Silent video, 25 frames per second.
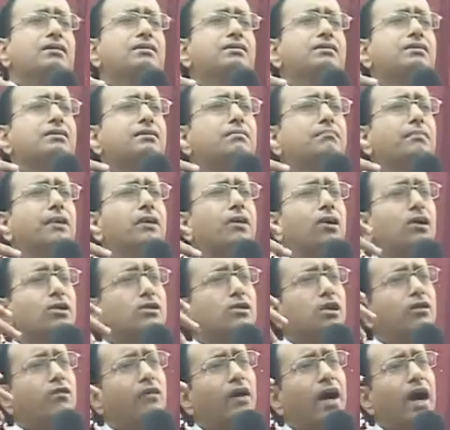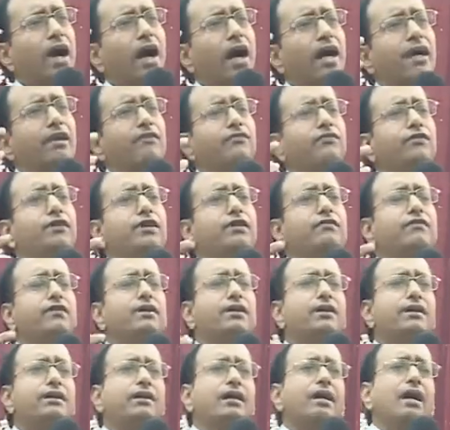so because of high
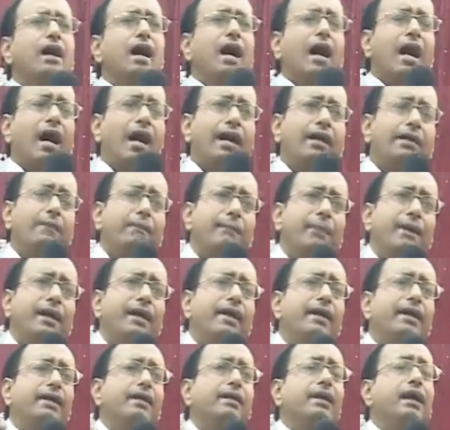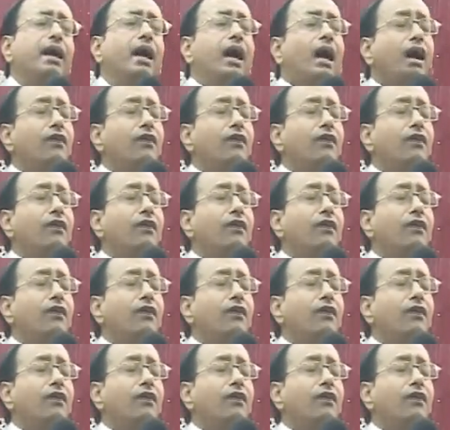fever, high pain,